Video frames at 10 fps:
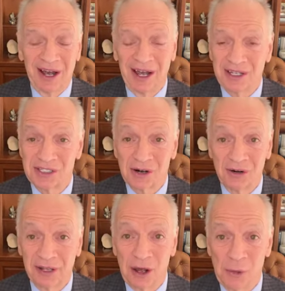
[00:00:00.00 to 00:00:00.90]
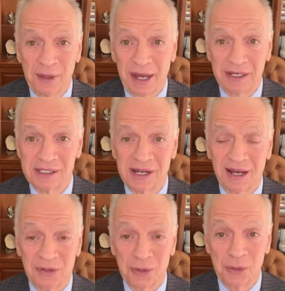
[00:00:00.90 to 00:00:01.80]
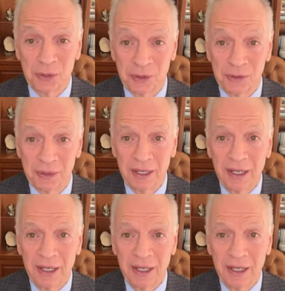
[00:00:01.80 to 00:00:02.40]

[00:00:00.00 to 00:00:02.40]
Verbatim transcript: I certainly hope that is not true.